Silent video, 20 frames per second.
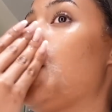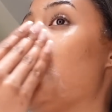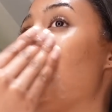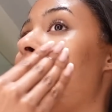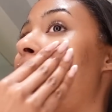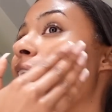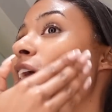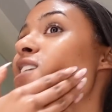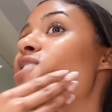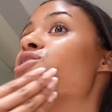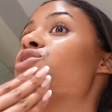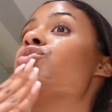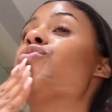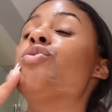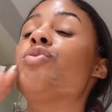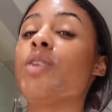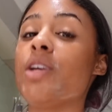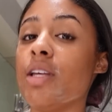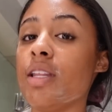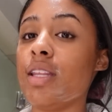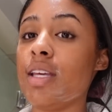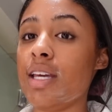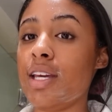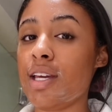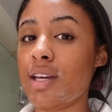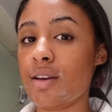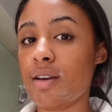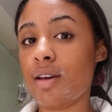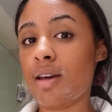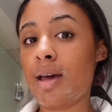that is
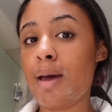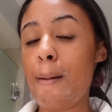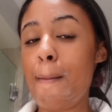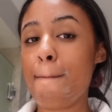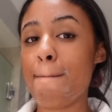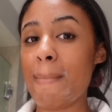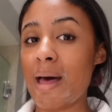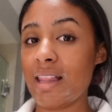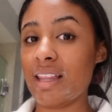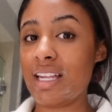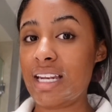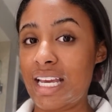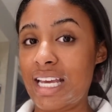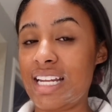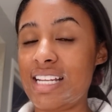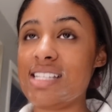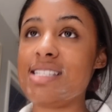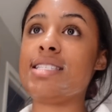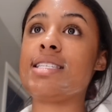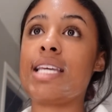really melanated